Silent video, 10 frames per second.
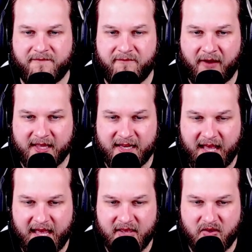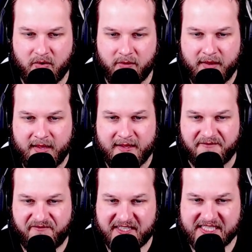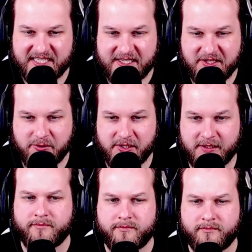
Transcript: Fucking hate you. I fucking hate you all!